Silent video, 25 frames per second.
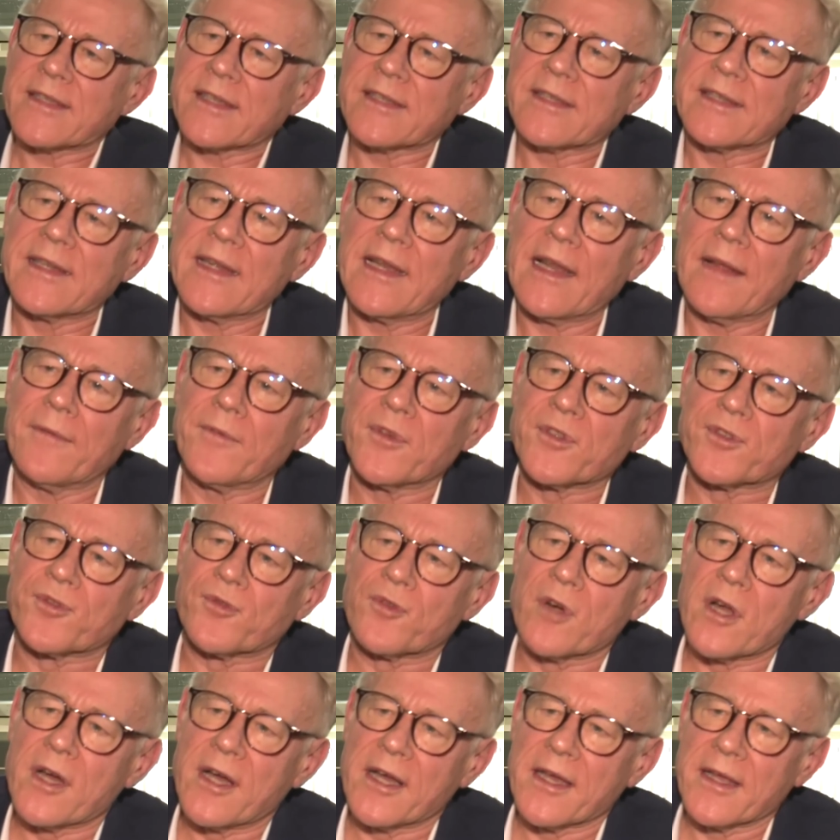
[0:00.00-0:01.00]
the sea levels
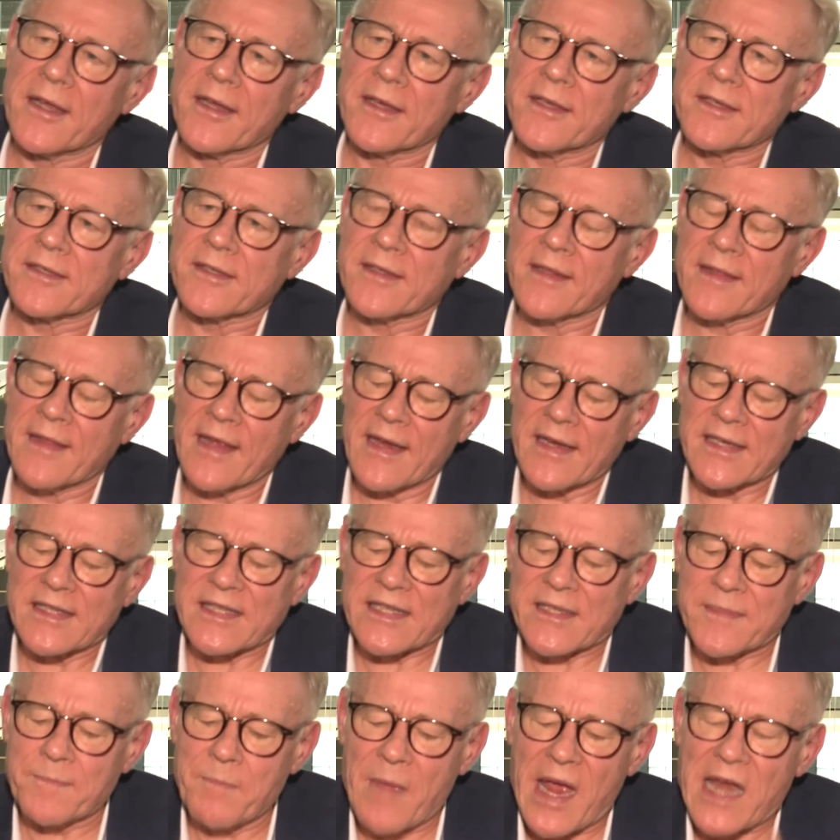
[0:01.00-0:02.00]
rise, they're
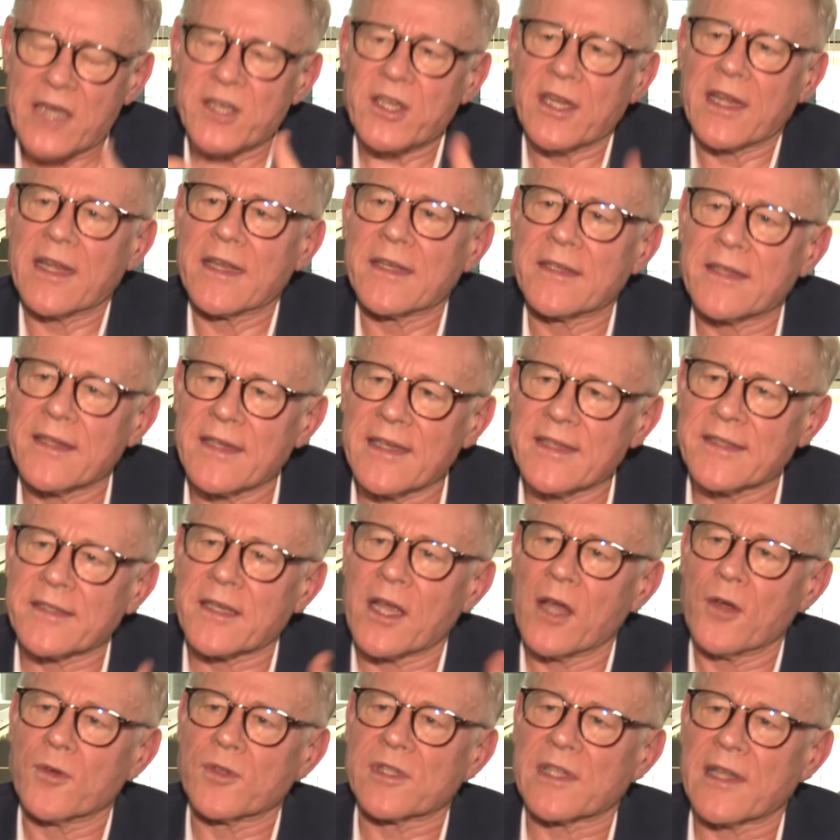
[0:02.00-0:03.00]
smashing into these
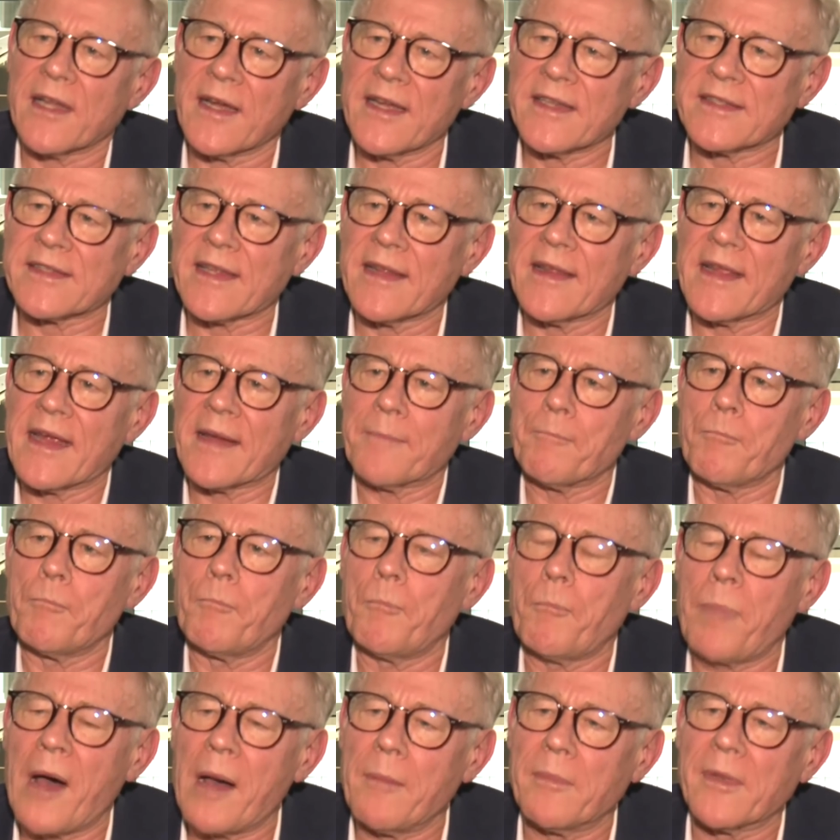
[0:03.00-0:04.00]
coastlines and they're
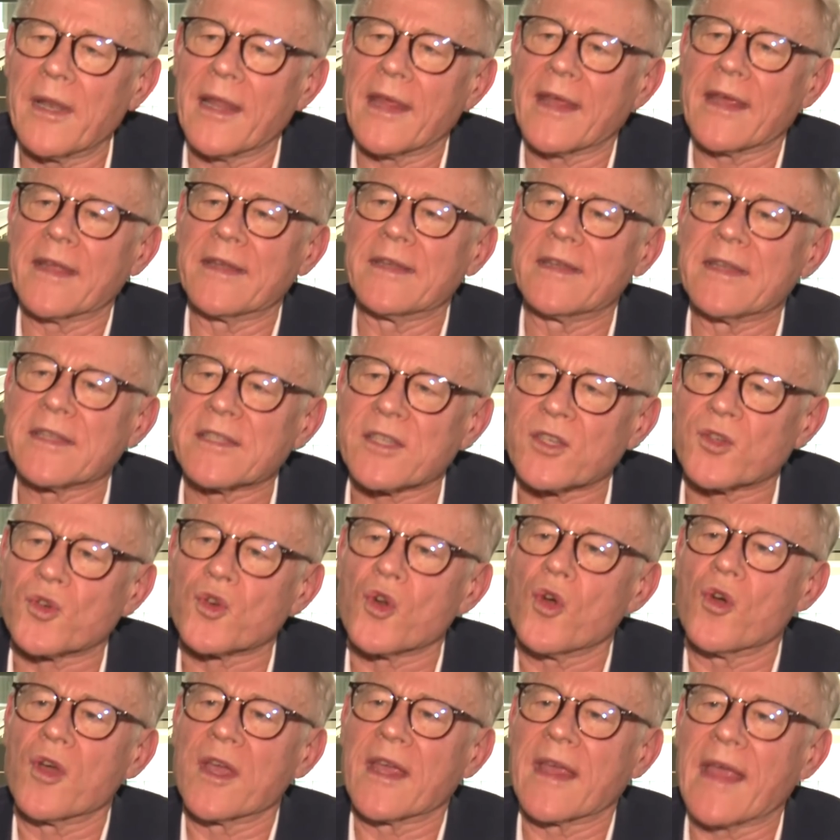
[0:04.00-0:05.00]
pummeling and
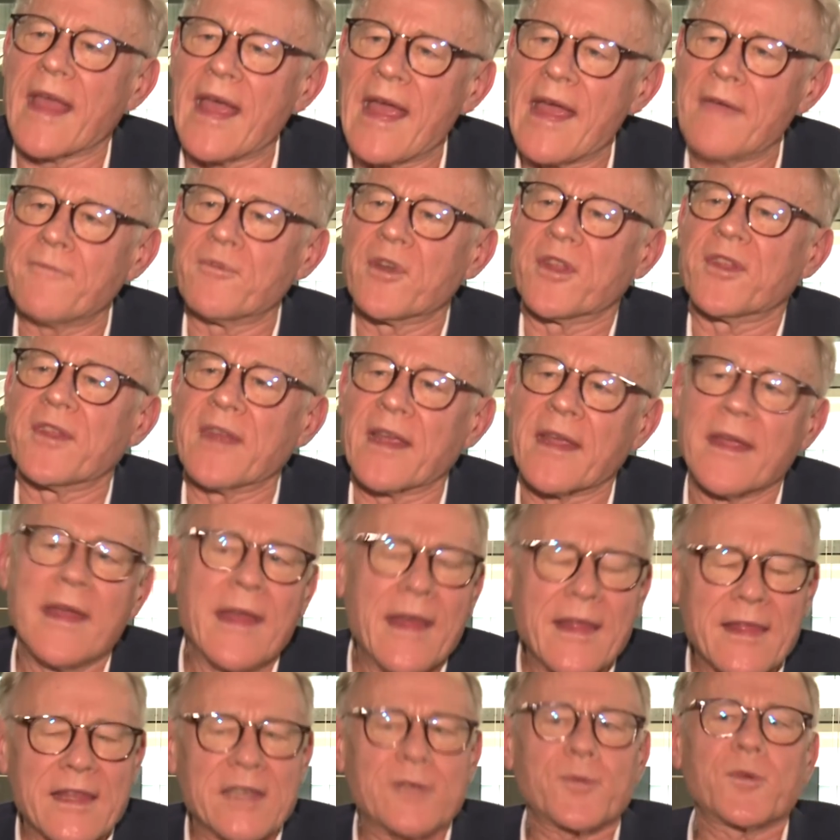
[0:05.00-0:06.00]
destroying everything.
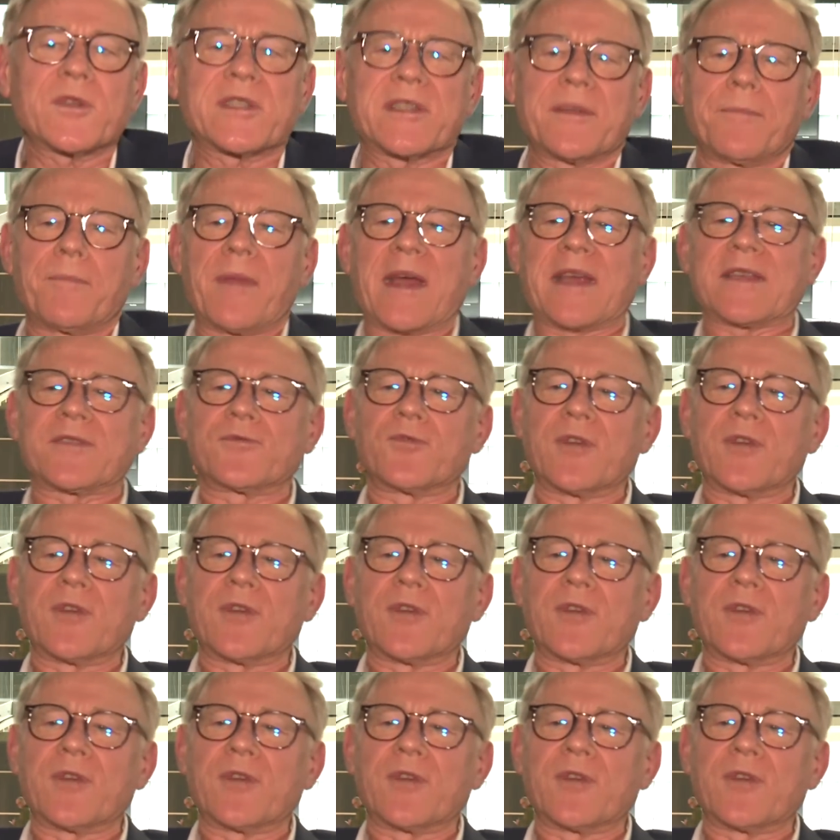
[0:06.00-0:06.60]
This was the best